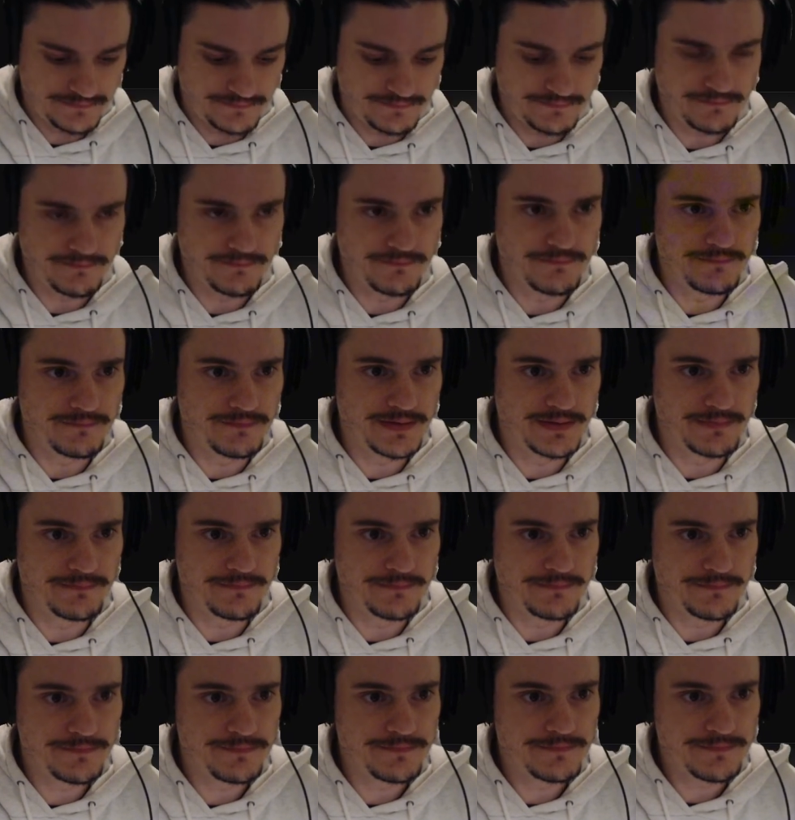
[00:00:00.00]

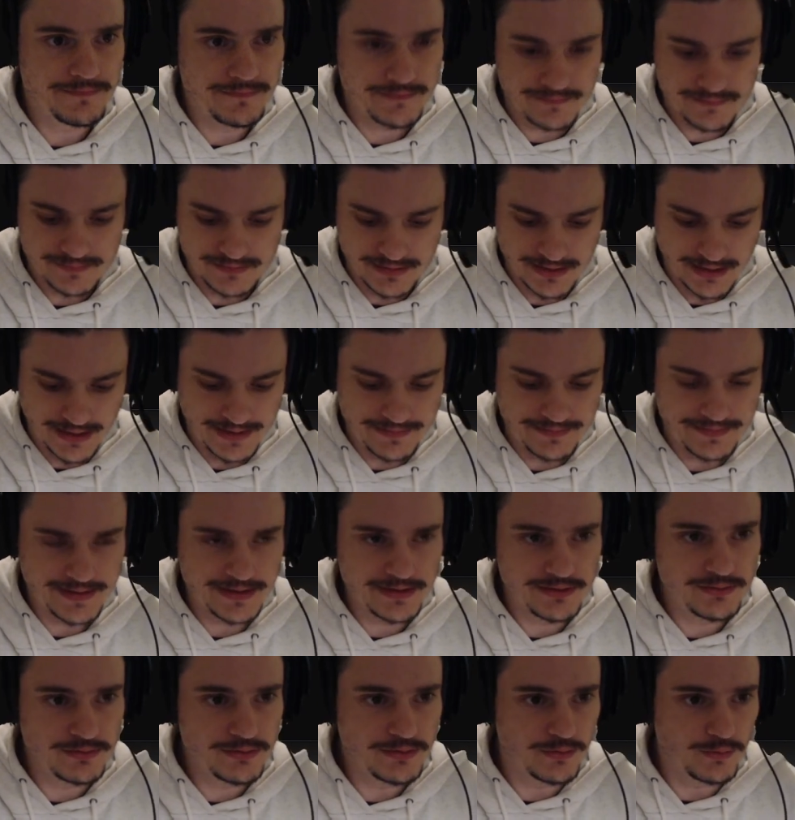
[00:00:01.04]
venv, and
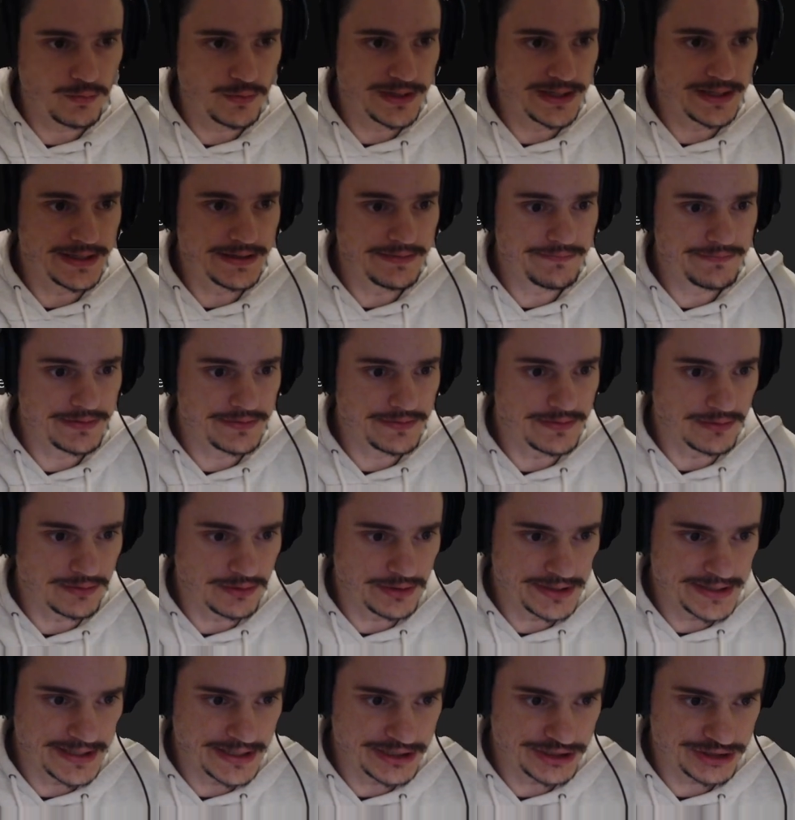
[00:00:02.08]
then we give it the
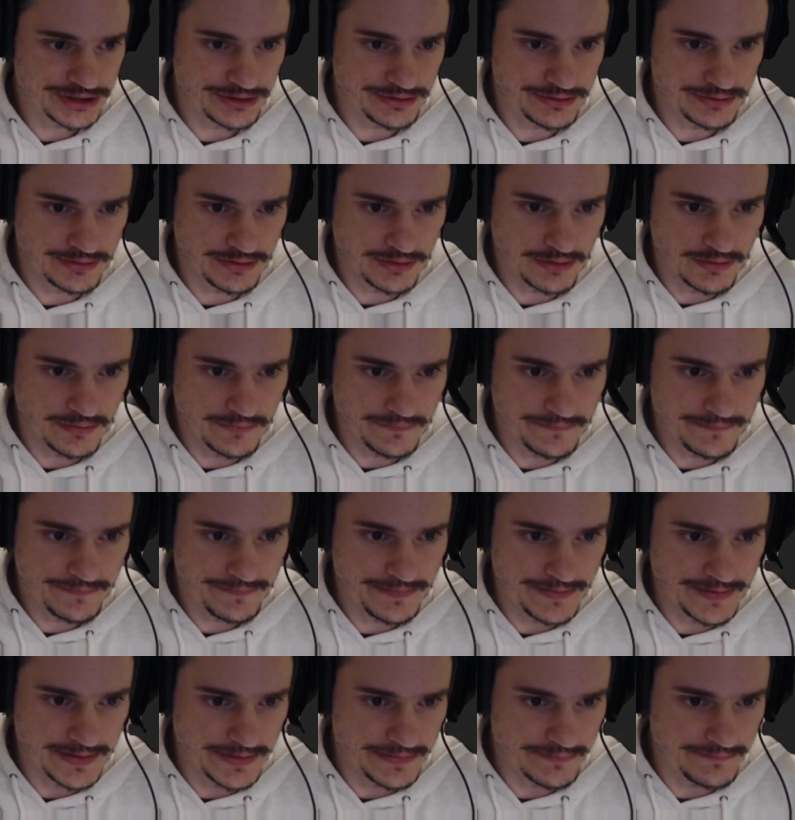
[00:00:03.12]
location of
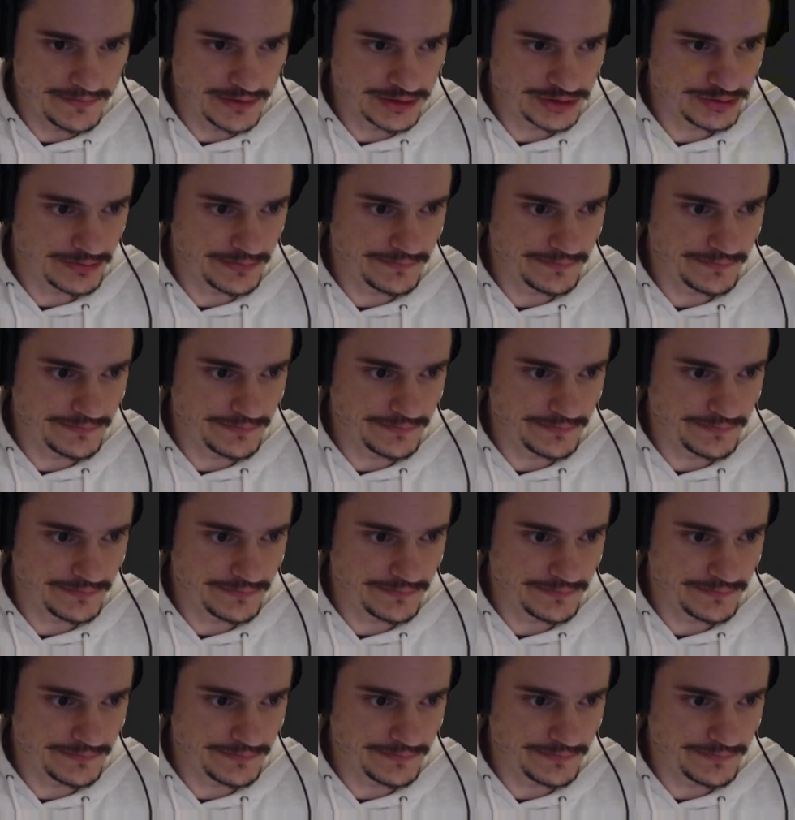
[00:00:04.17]
the virtual